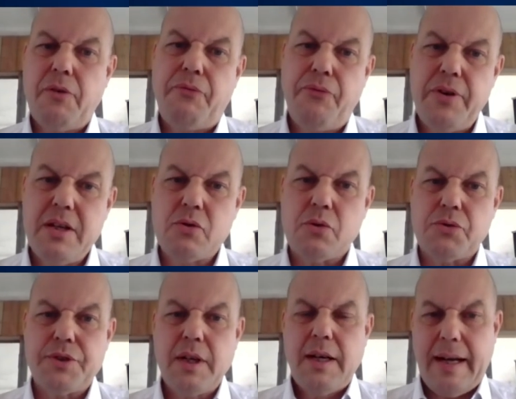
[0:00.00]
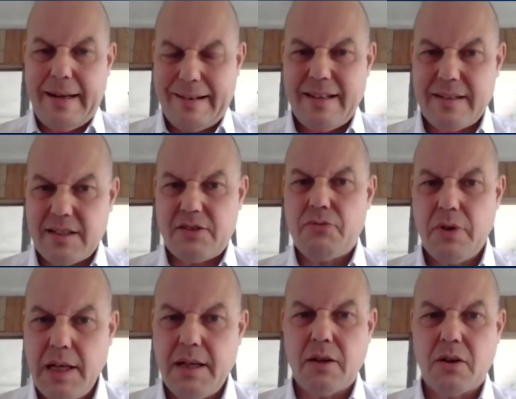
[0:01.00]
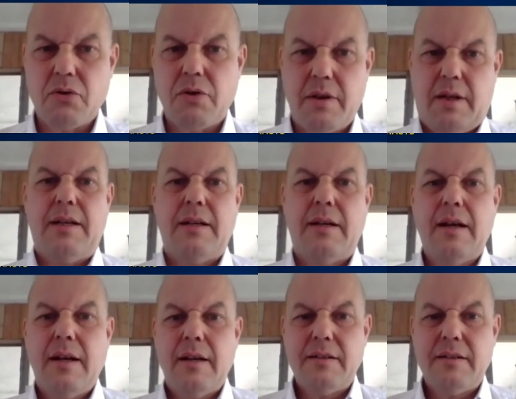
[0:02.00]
field, and I think that's really a good thing.